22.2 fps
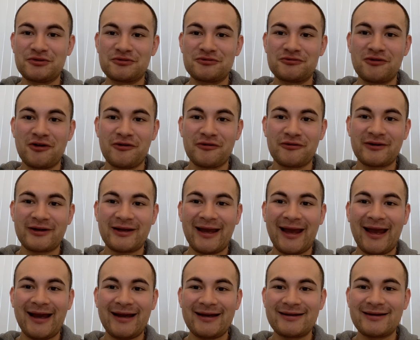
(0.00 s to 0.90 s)
Rolf
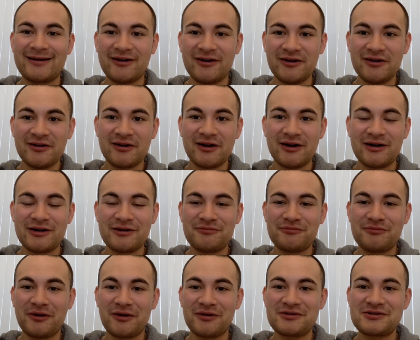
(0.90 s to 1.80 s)
Kanke. I
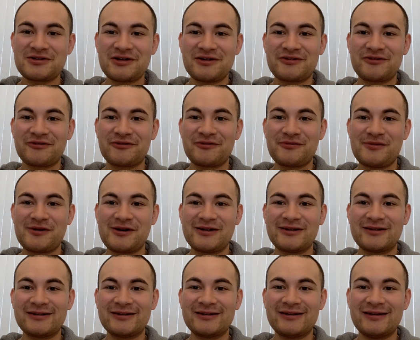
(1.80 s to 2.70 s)
apologise for
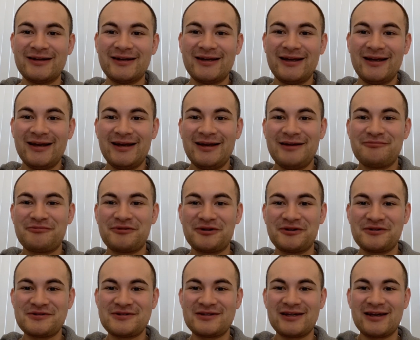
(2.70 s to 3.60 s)
my
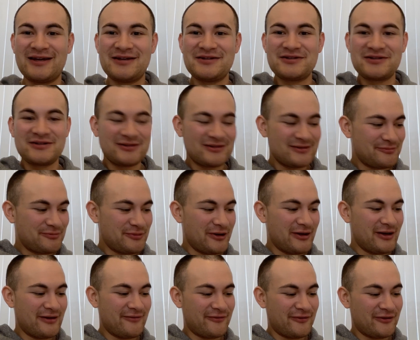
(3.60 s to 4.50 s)
pronunciation,
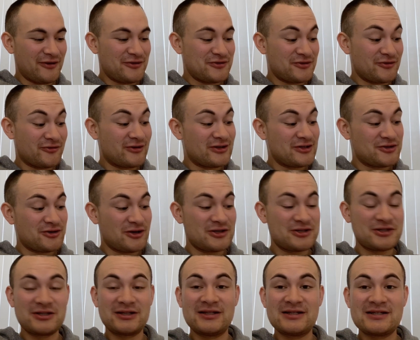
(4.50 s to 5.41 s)
but for those who are
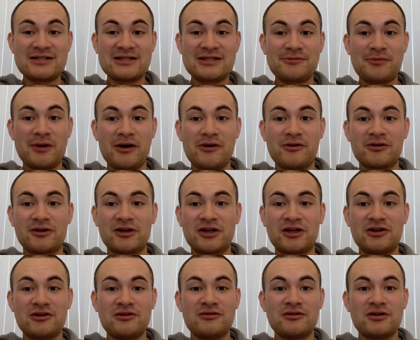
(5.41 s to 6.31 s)
interested, it's spelt
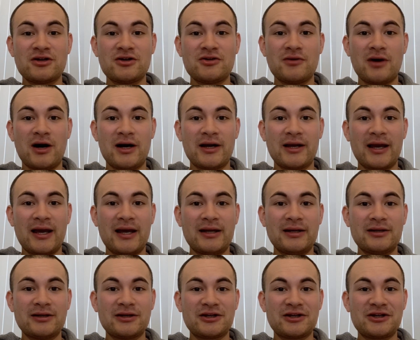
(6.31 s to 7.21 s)

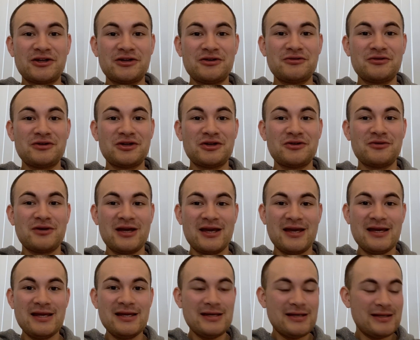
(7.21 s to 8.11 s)

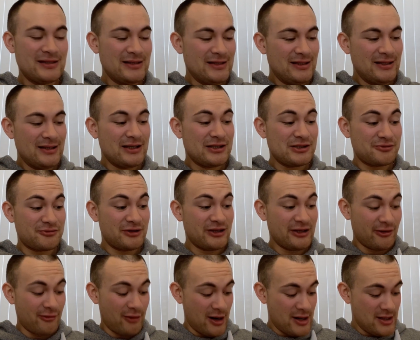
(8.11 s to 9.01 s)
Quinque. It's really
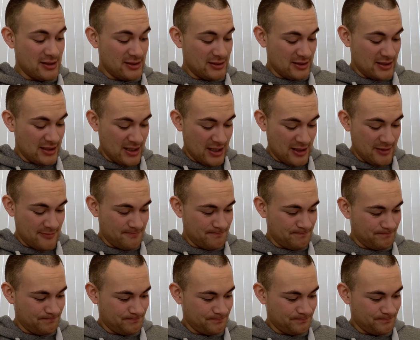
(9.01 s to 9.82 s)
great. It